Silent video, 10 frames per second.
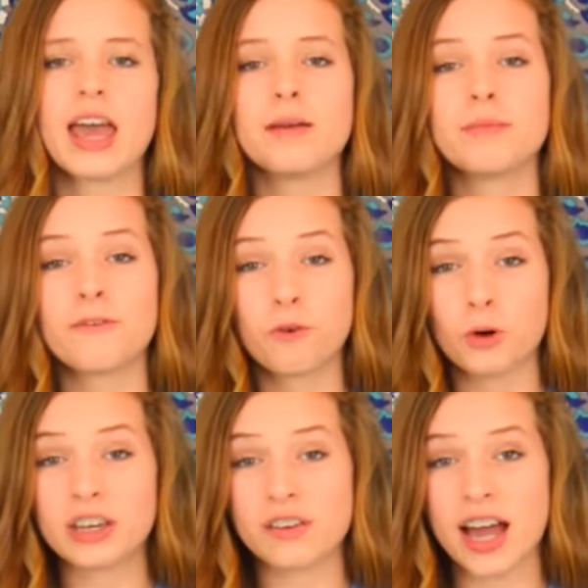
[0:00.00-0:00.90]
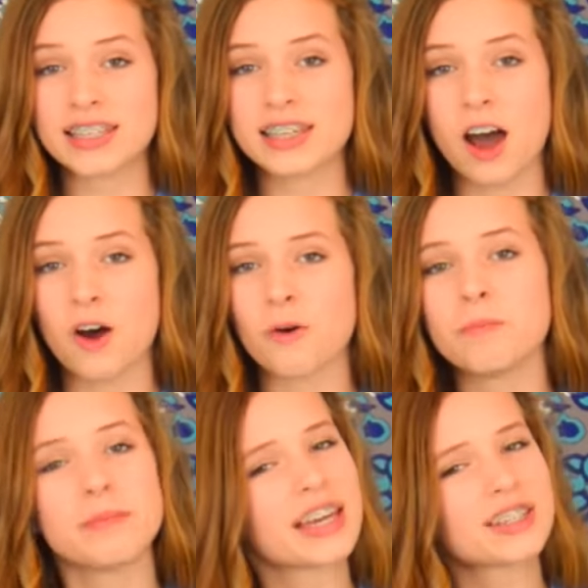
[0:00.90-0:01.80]
And before you guys go,
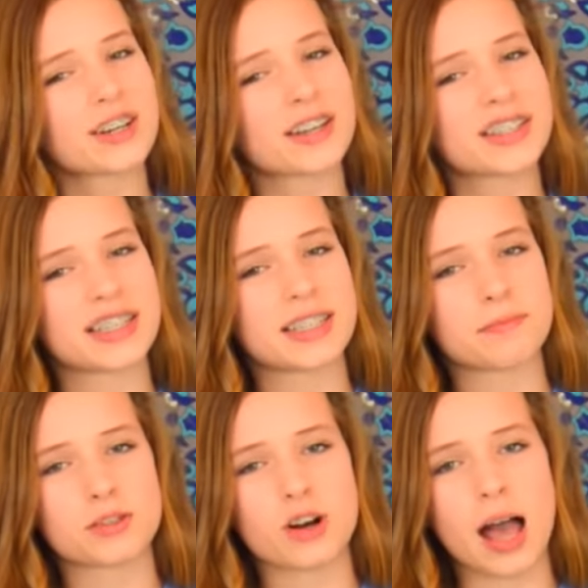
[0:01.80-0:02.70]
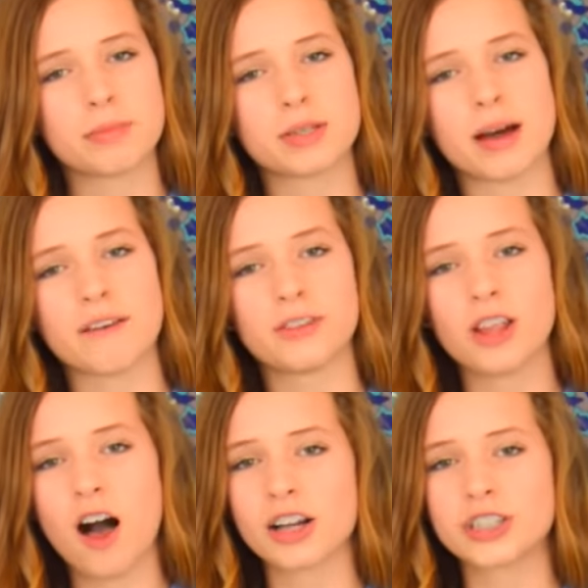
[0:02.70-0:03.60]
make sure to subscribe to my
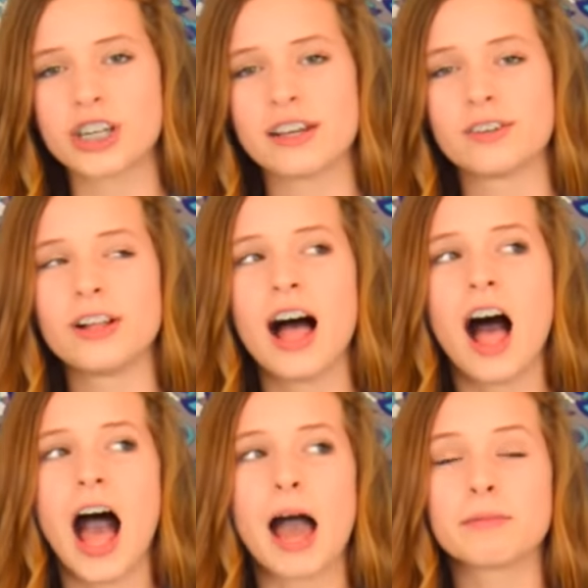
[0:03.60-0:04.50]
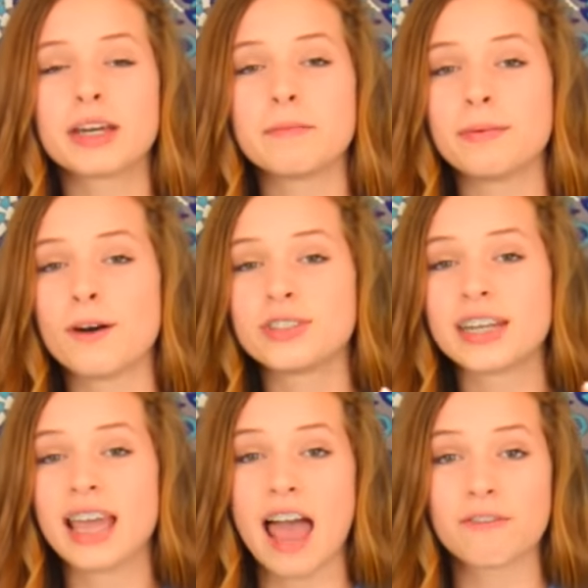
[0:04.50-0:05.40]
vlog channel. I'm gonna be
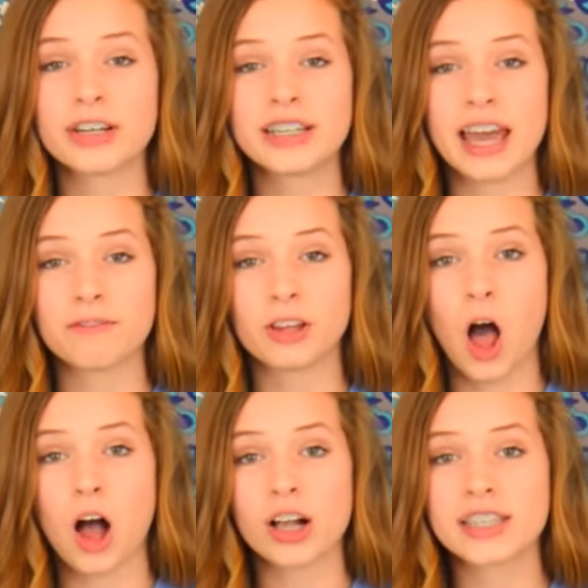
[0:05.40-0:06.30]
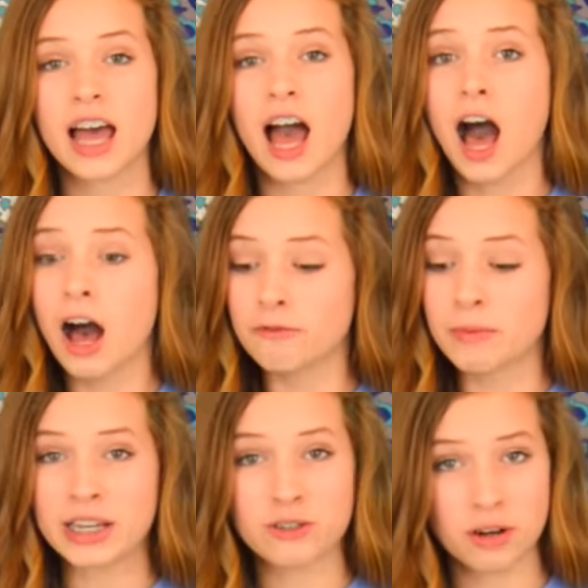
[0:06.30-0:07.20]
posting everyday vlogs of
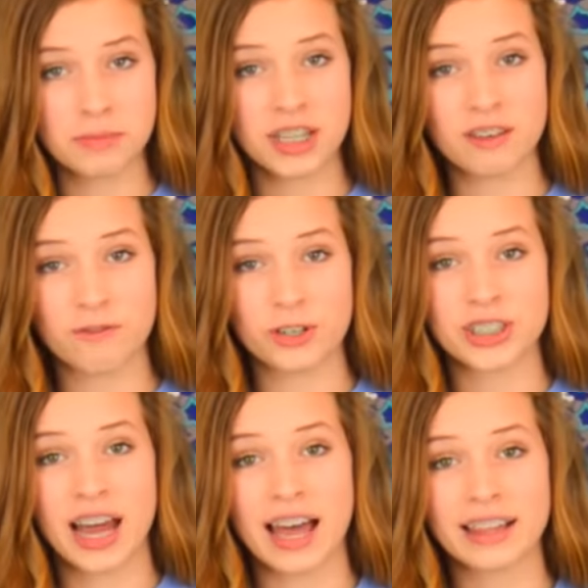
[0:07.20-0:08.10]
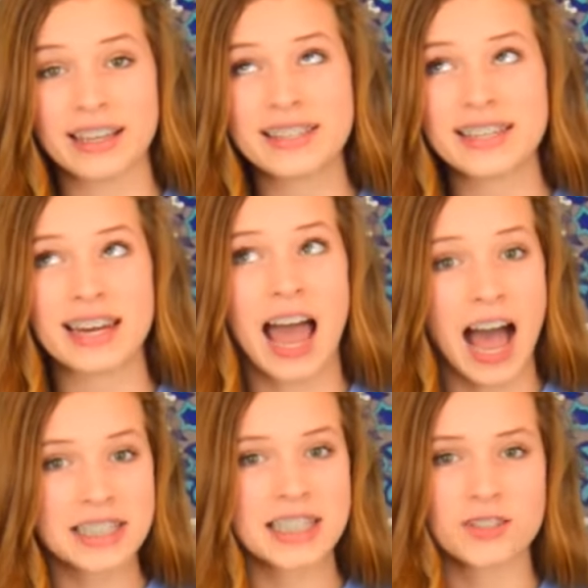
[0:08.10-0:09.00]
my trip to the Virgin Islands, and
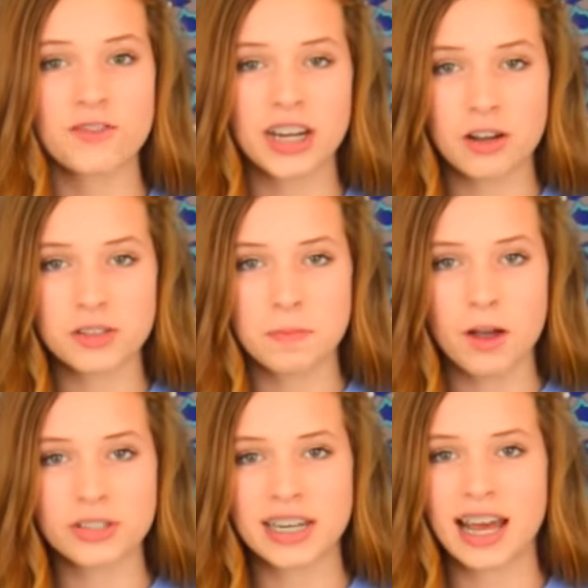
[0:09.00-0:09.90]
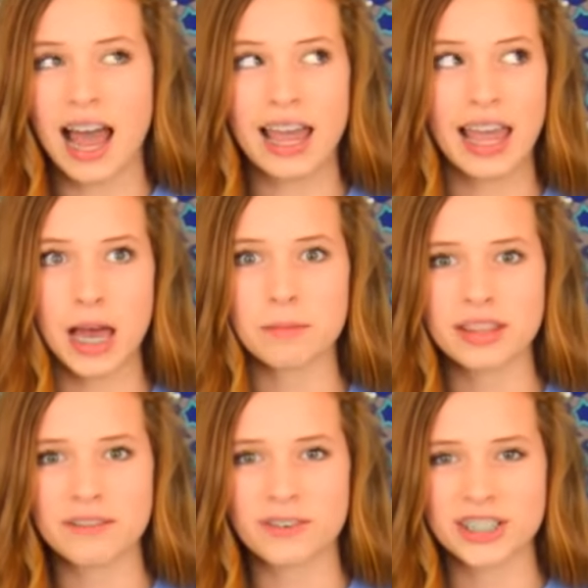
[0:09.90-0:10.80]
as this video is posted, I am
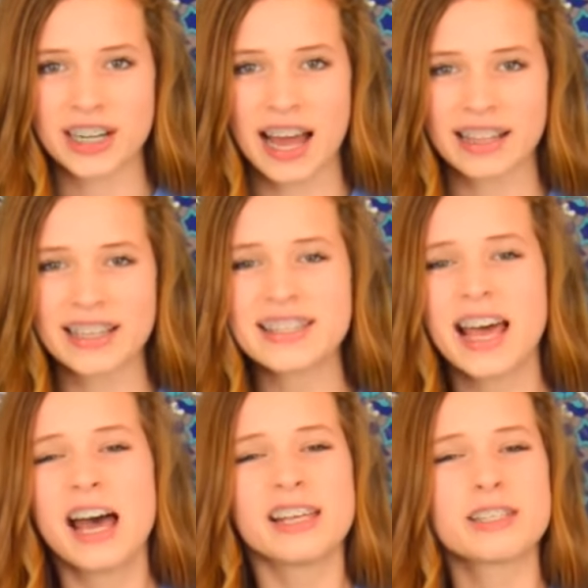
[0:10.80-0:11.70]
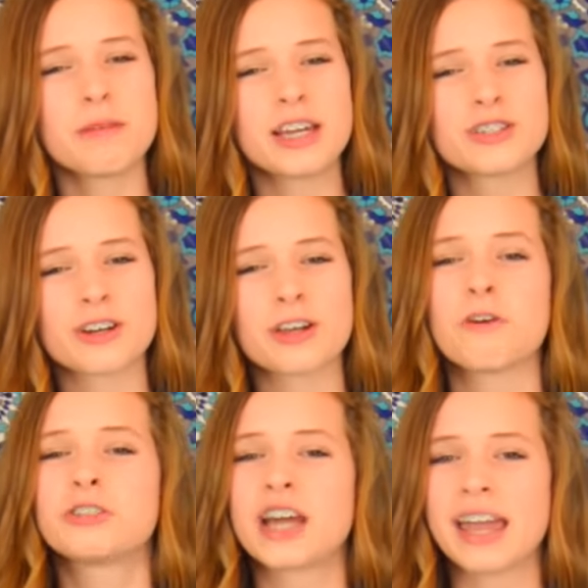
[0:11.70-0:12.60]
in the Virgin Islands, so make sure to
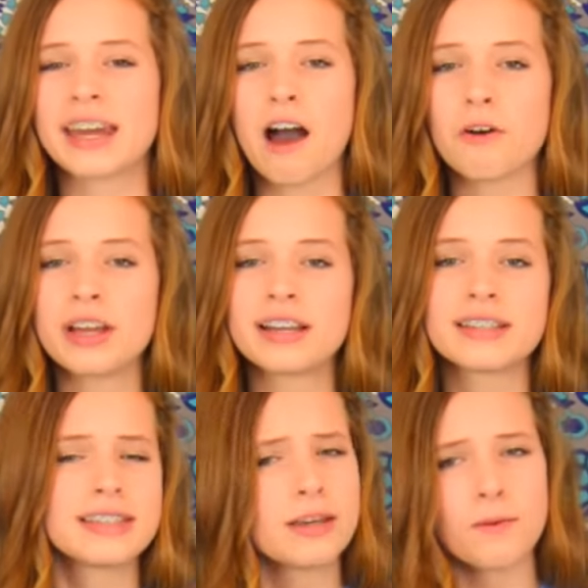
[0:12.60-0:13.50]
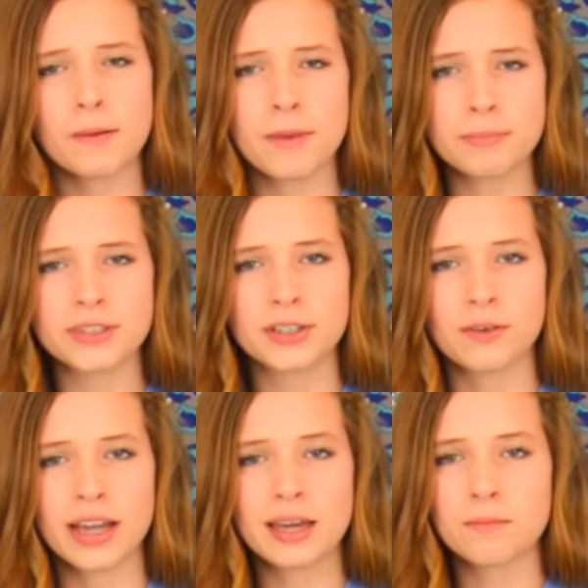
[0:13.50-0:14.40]
go check it out and see what I'm up
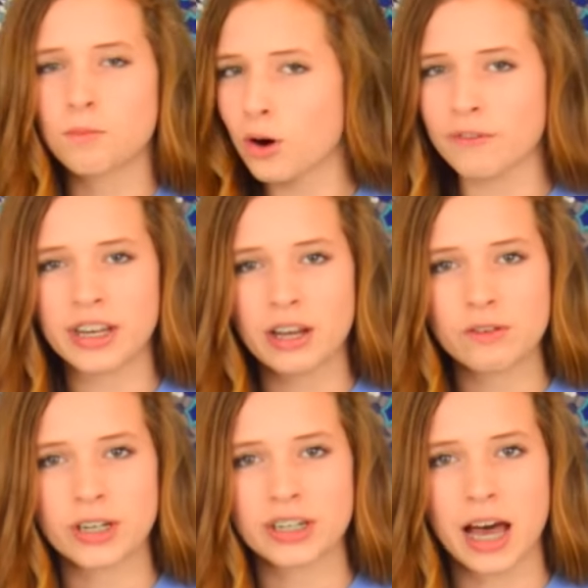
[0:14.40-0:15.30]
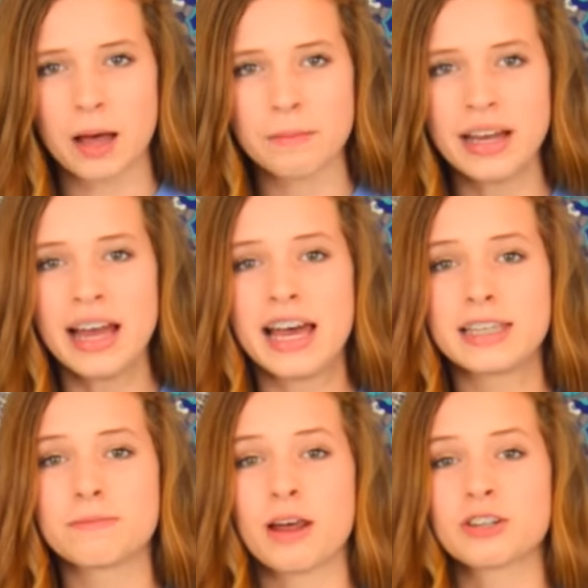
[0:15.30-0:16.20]
to, and more videos are to come,
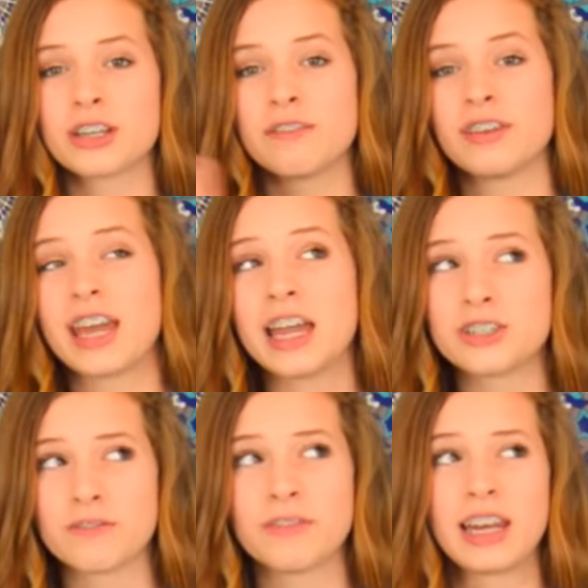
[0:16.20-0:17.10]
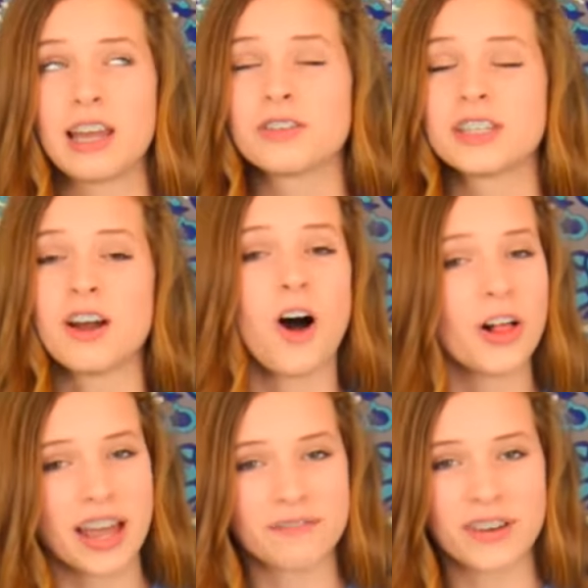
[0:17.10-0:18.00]
especially vacation videos and
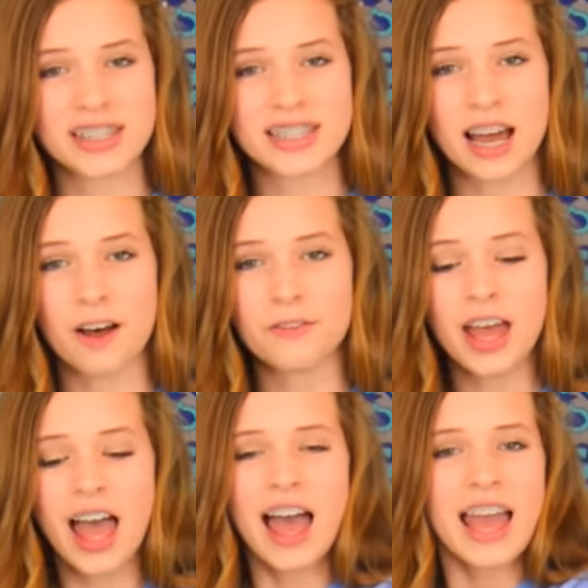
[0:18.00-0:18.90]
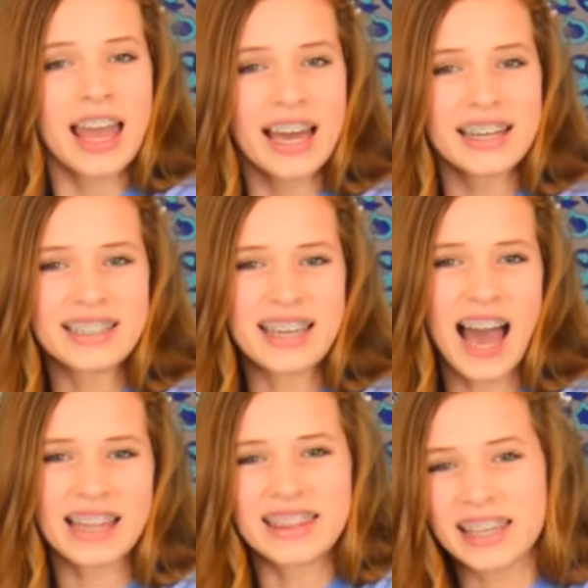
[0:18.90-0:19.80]
all that fun stuff. And
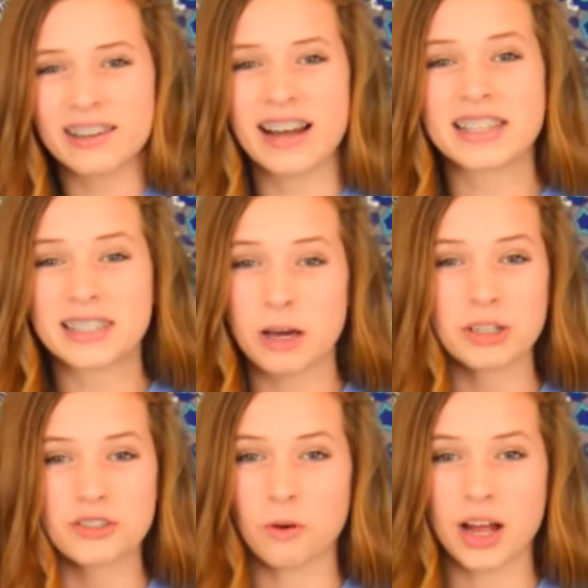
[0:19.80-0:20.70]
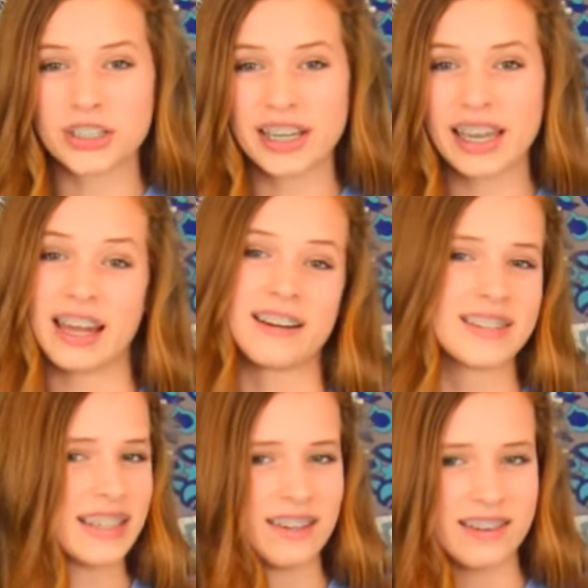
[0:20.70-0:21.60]
yeah, thank you guys so much for watching, and
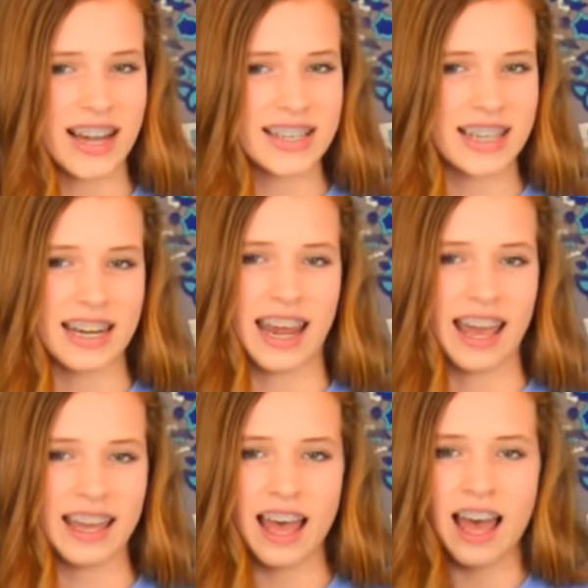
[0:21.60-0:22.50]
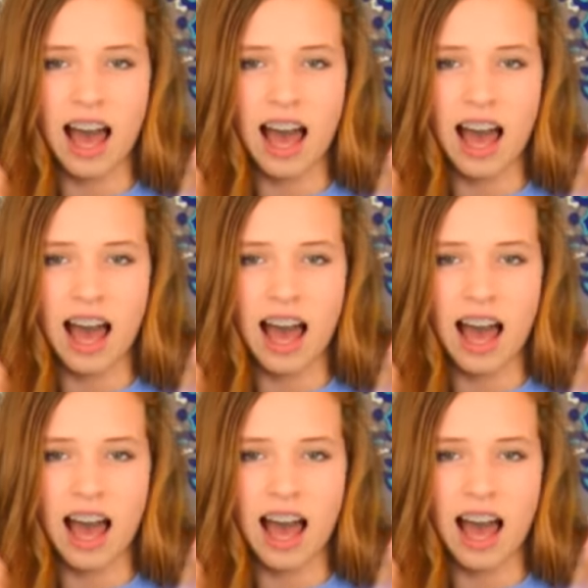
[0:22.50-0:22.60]
I'll see you next Sunday.